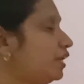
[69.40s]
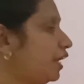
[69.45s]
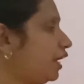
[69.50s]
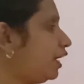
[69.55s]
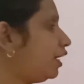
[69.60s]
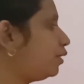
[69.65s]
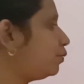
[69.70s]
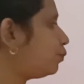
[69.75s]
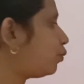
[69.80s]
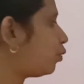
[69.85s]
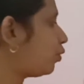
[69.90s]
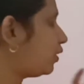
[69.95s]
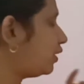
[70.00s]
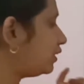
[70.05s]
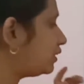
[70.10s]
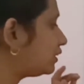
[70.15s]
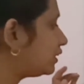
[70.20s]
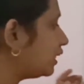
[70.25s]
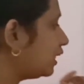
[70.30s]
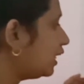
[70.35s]

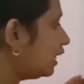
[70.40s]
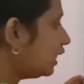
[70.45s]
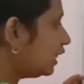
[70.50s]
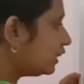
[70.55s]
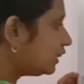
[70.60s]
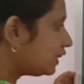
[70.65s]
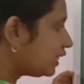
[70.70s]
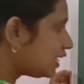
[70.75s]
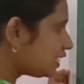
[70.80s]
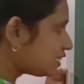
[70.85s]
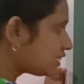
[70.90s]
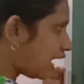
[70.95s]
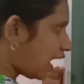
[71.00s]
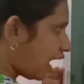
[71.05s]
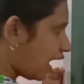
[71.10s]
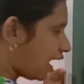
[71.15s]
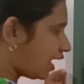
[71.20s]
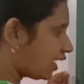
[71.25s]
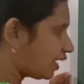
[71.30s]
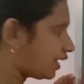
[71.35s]
endpoints, this
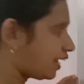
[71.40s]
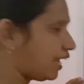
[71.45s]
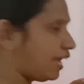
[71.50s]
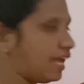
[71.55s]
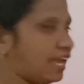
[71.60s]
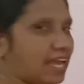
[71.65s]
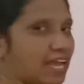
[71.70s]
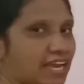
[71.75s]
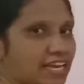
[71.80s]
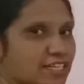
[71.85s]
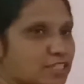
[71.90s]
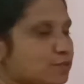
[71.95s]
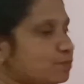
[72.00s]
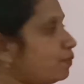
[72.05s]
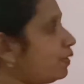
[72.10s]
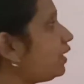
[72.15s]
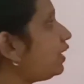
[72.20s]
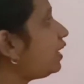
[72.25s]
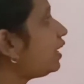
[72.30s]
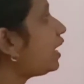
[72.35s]
arc
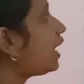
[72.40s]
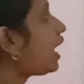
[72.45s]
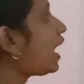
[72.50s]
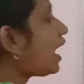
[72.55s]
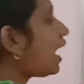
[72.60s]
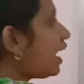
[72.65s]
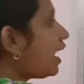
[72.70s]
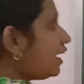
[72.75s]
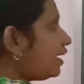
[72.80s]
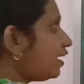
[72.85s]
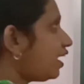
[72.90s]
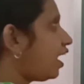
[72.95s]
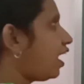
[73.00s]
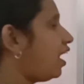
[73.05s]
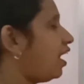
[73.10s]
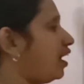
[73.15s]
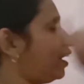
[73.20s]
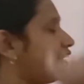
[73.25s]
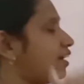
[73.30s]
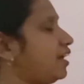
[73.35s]
AXB and
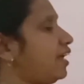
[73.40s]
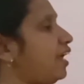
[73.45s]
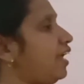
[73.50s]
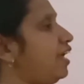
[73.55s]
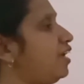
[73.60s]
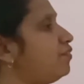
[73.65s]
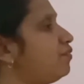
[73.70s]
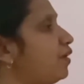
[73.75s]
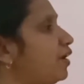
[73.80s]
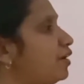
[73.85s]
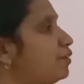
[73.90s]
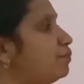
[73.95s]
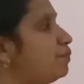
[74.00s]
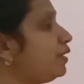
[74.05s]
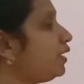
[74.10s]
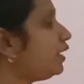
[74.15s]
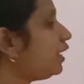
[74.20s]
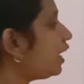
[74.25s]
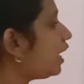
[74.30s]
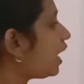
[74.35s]
arc
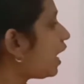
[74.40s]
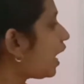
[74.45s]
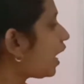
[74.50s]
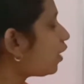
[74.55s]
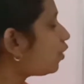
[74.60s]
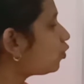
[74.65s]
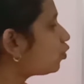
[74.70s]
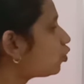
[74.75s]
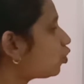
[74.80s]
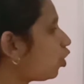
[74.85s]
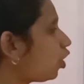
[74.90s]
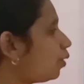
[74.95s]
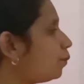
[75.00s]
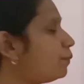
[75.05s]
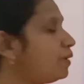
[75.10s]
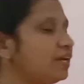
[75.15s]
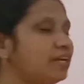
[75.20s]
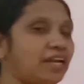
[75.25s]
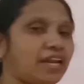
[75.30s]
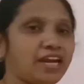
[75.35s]
AYB have
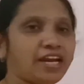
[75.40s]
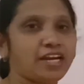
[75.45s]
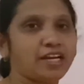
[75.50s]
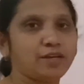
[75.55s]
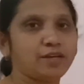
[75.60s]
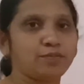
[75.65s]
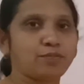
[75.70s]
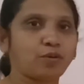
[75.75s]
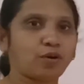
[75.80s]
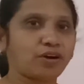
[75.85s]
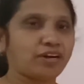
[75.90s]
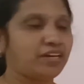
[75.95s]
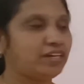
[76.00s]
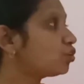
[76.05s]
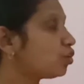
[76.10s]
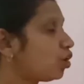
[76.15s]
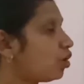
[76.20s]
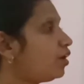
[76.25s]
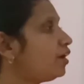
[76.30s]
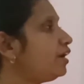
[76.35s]
common endpoint
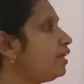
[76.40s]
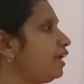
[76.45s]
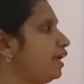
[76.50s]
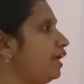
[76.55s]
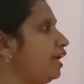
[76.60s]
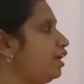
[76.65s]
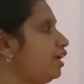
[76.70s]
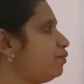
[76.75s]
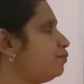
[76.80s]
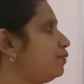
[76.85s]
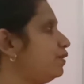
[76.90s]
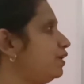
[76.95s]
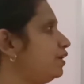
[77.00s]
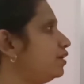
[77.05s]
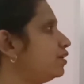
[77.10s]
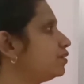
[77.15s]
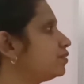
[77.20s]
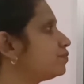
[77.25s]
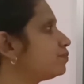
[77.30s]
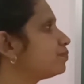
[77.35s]
called AB.
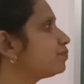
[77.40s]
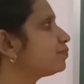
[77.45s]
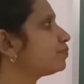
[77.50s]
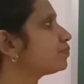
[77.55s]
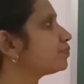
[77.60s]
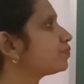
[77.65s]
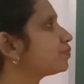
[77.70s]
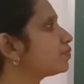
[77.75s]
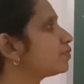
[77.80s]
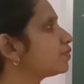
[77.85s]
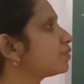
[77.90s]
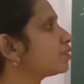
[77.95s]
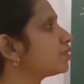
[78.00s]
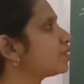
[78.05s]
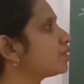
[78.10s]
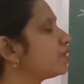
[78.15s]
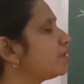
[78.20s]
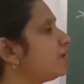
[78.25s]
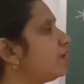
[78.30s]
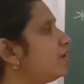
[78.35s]

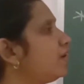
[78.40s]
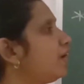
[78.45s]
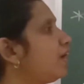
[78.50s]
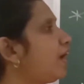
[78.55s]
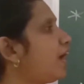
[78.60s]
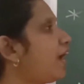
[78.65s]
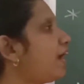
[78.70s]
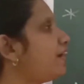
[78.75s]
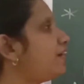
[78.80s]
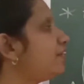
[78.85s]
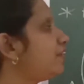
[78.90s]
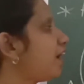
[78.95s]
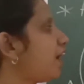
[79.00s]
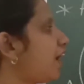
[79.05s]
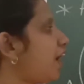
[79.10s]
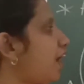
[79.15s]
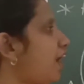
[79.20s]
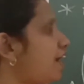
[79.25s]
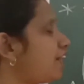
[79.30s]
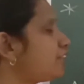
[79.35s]
And the
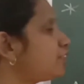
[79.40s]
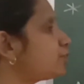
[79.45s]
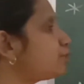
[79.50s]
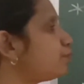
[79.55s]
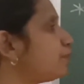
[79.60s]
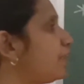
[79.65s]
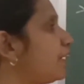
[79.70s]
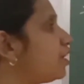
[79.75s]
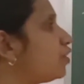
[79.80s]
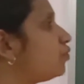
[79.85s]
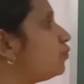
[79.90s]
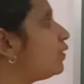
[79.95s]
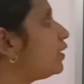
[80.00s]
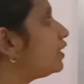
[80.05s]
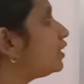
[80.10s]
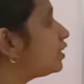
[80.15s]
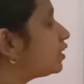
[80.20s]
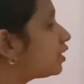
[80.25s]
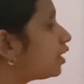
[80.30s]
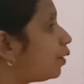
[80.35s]
arcs make
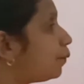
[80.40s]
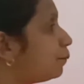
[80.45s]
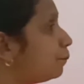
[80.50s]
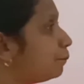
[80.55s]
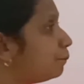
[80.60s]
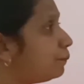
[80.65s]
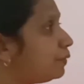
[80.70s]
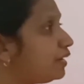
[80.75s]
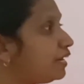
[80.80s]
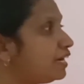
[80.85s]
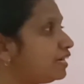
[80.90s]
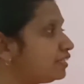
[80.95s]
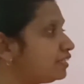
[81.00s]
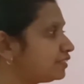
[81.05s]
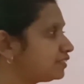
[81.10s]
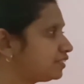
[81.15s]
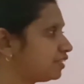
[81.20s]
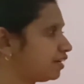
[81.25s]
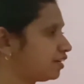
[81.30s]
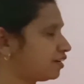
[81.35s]
one complete
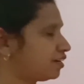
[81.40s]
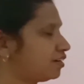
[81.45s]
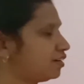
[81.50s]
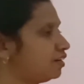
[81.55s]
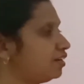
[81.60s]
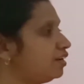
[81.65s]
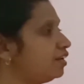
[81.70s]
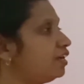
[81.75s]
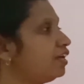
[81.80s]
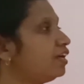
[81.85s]
circle.